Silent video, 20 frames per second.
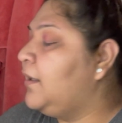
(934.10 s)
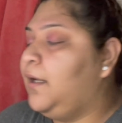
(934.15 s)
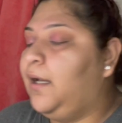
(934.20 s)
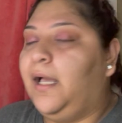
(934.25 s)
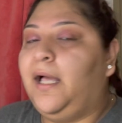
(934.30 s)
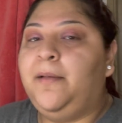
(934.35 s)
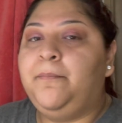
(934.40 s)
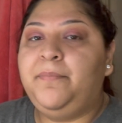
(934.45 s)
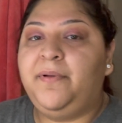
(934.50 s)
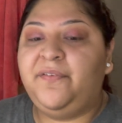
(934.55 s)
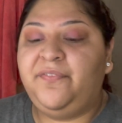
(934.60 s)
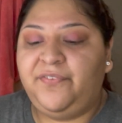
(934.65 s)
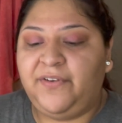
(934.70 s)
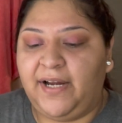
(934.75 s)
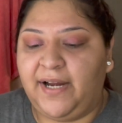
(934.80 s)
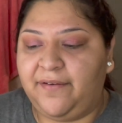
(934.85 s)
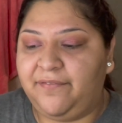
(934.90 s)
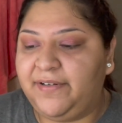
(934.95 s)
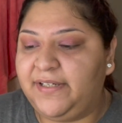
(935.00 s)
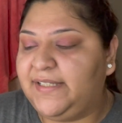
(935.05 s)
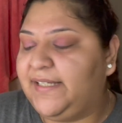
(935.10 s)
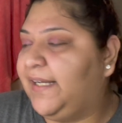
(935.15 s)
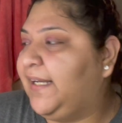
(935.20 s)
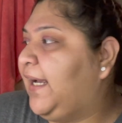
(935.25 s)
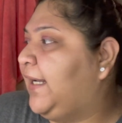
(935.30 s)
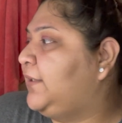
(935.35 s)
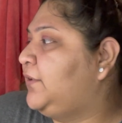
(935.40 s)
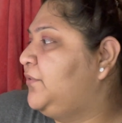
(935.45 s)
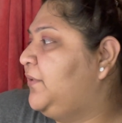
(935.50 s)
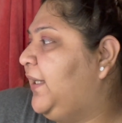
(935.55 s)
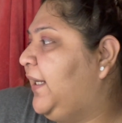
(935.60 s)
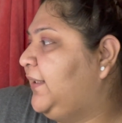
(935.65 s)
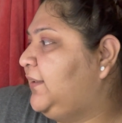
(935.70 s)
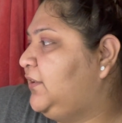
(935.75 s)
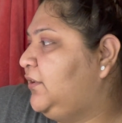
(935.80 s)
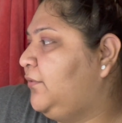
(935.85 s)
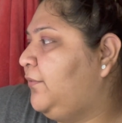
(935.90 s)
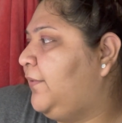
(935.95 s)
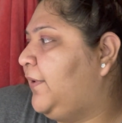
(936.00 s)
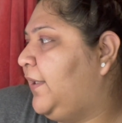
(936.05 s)
But for every day, I do like
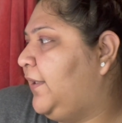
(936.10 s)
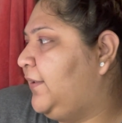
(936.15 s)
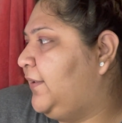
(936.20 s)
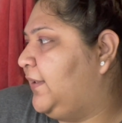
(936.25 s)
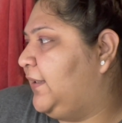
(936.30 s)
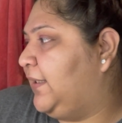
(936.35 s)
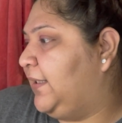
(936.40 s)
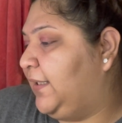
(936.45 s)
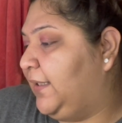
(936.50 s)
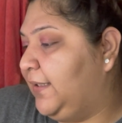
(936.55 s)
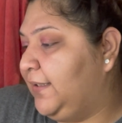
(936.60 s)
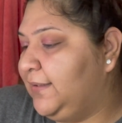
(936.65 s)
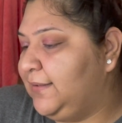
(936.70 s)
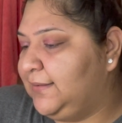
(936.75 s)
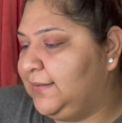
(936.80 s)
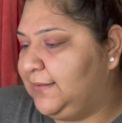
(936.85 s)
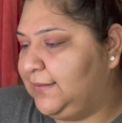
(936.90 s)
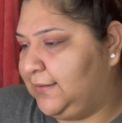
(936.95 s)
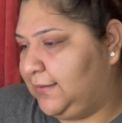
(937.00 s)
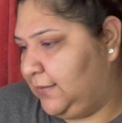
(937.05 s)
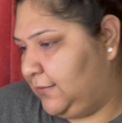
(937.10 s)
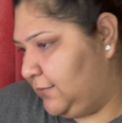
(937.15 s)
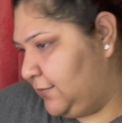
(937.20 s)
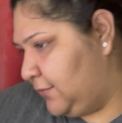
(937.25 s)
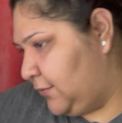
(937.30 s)
to wear these.